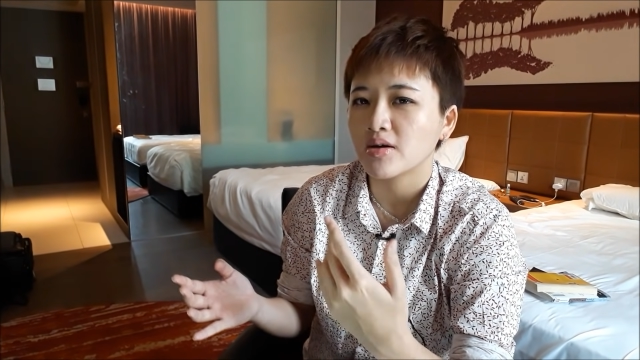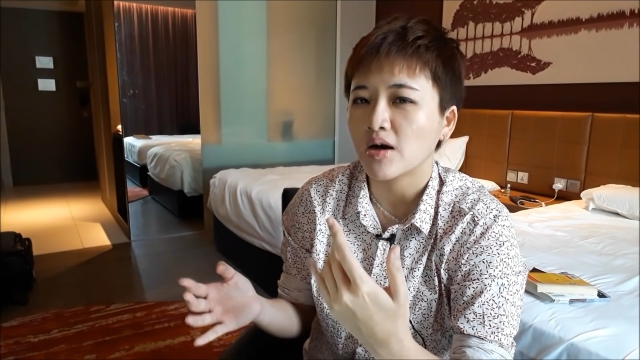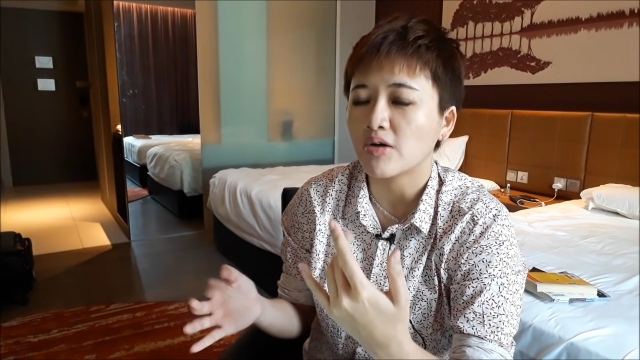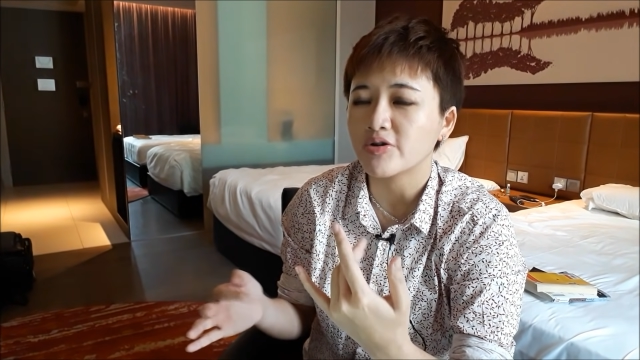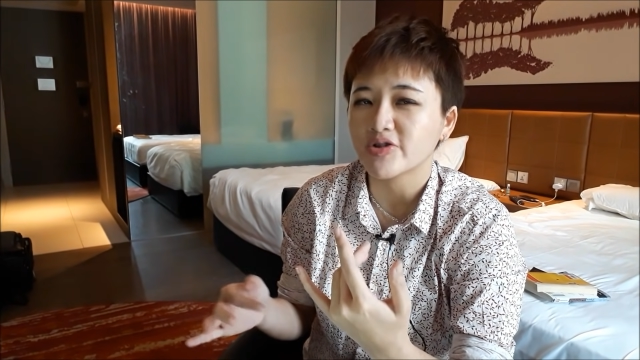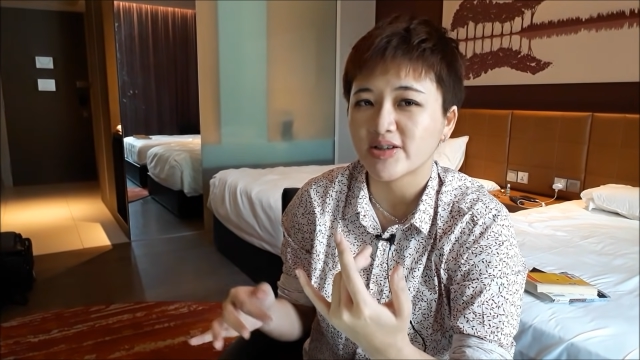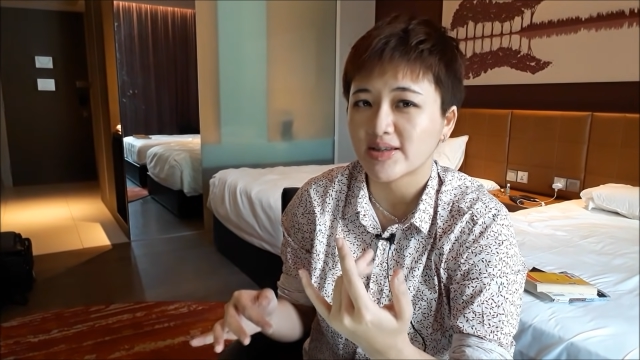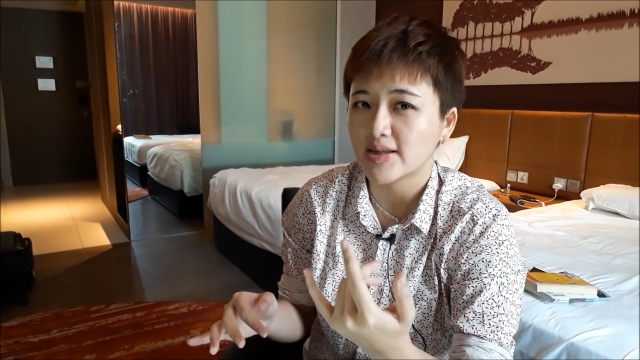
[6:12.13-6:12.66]
I
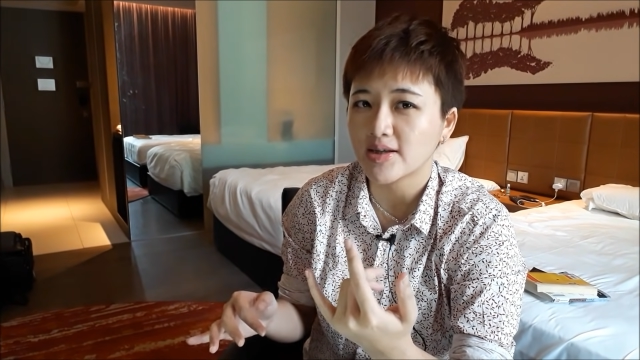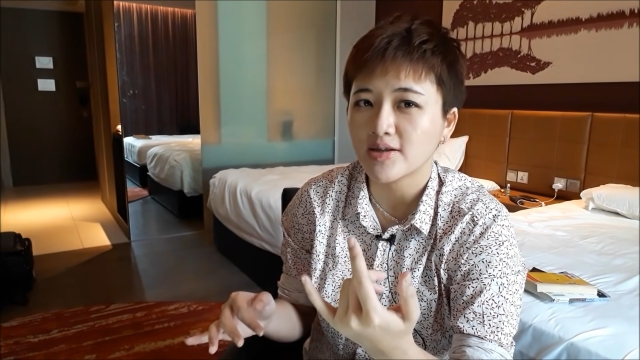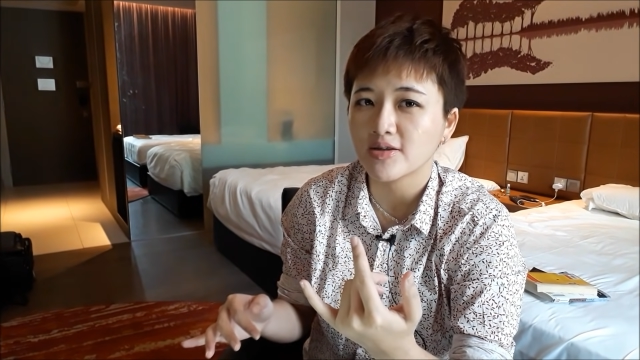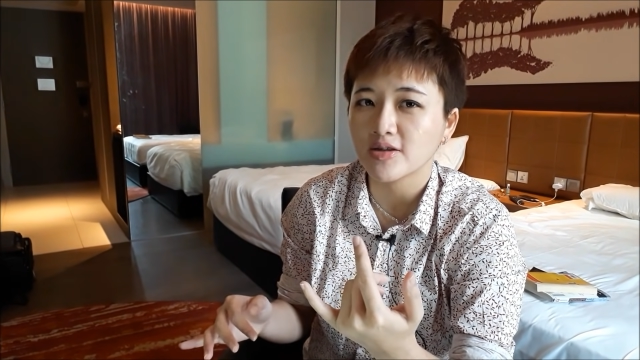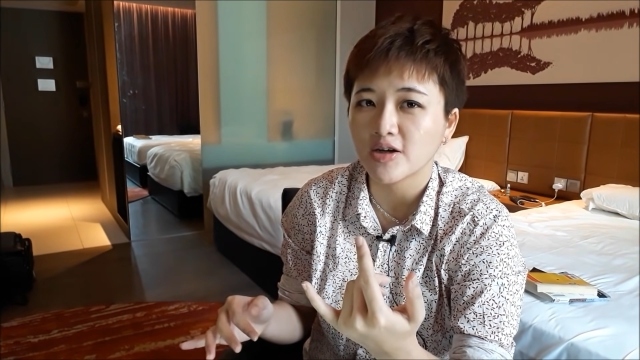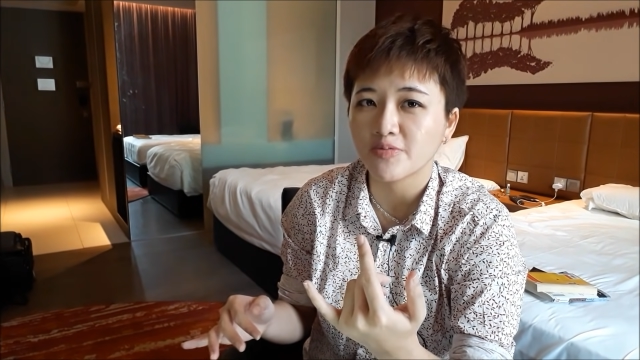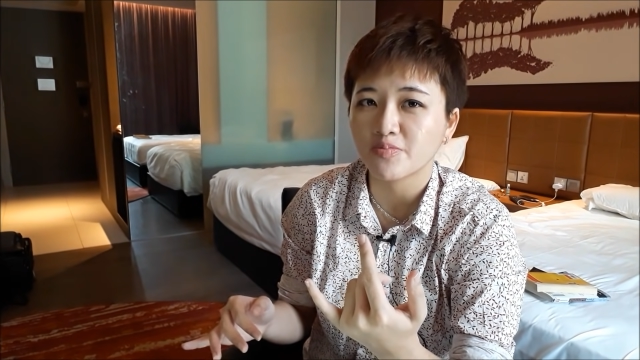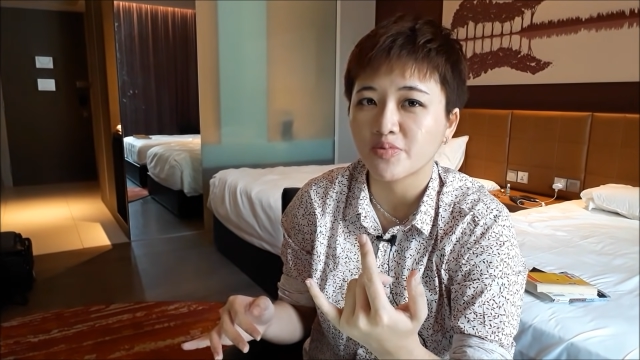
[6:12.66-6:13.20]
was attending a
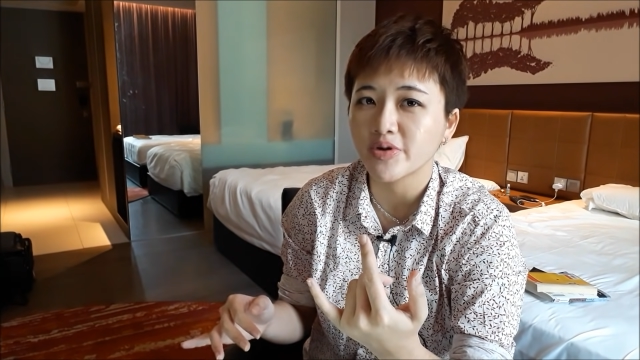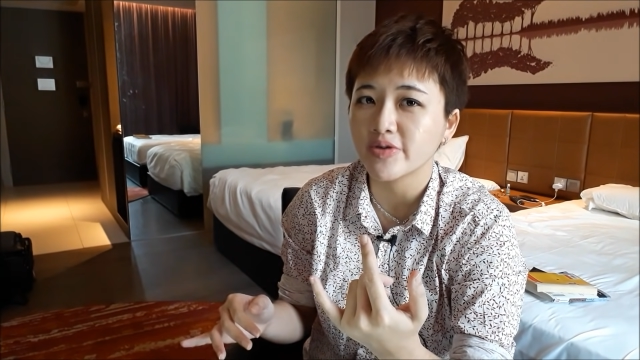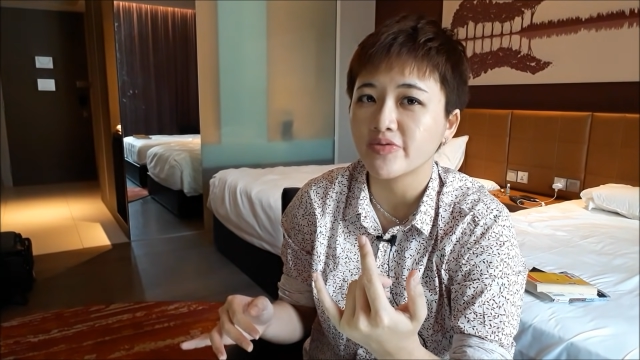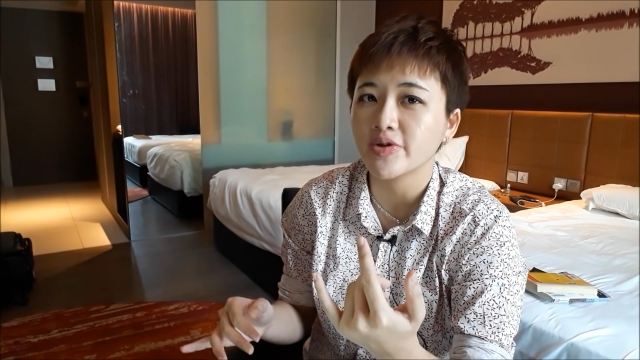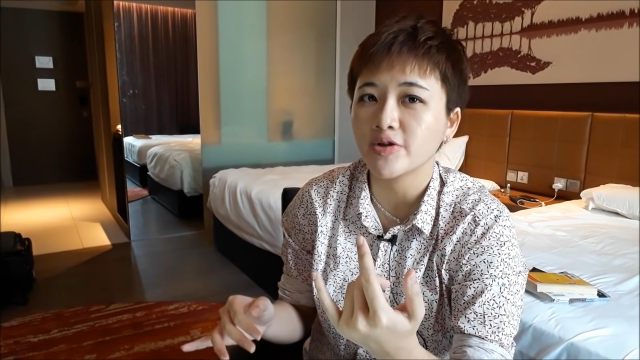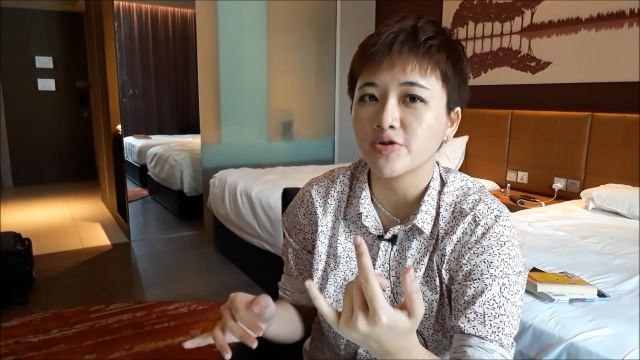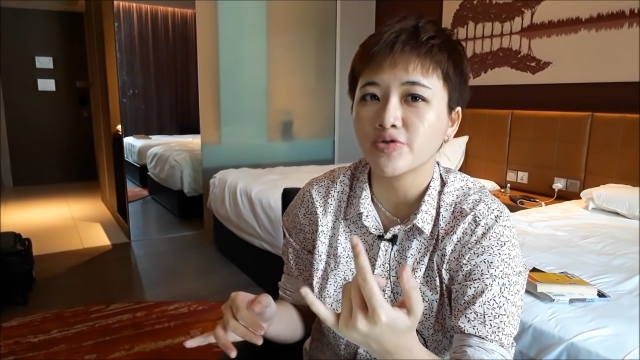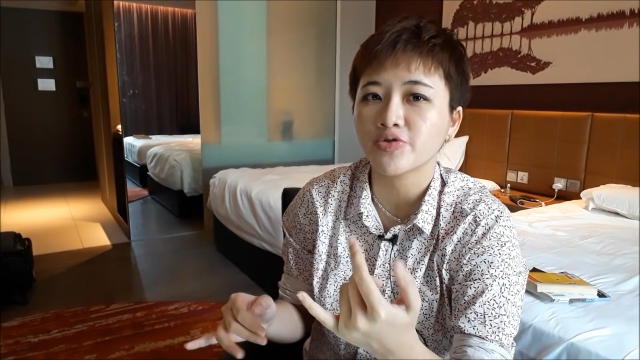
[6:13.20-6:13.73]
lot of
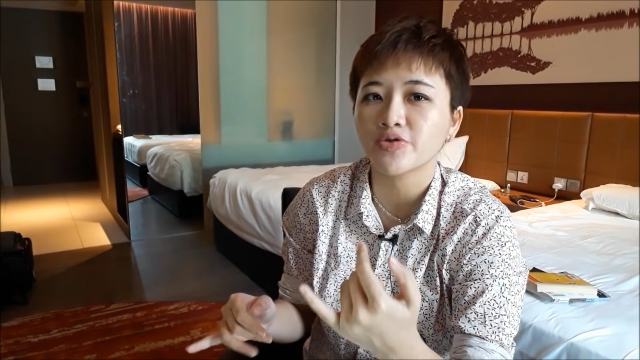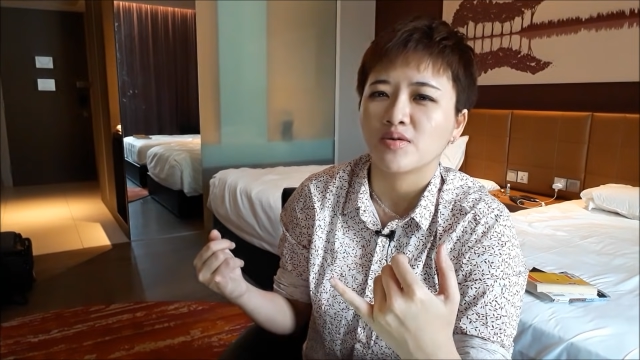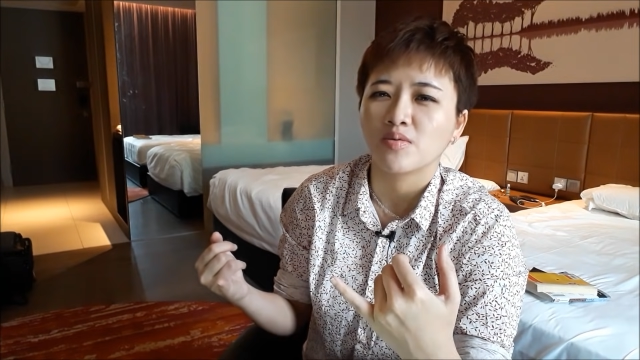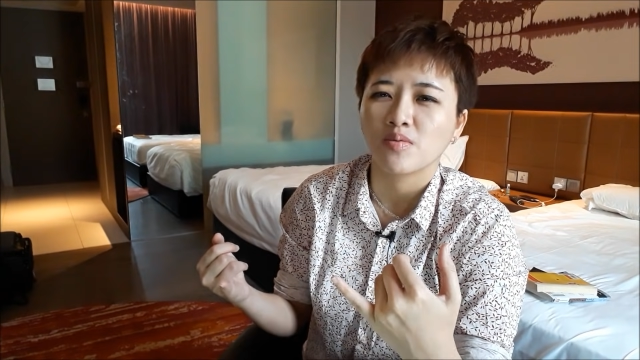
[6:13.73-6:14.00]
previews.